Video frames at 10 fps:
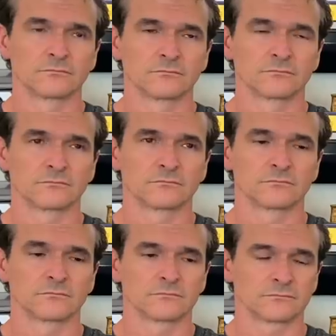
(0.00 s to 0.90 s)

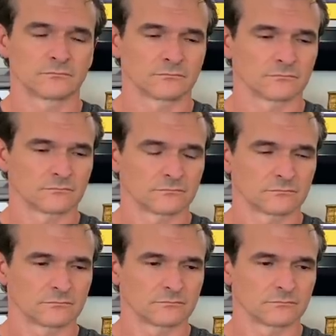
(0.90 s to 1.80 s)

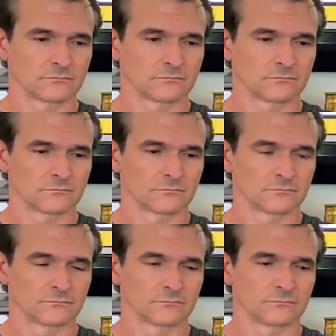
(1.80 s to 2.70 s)

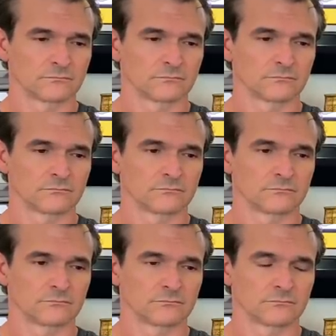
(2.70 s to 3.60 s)
(silent)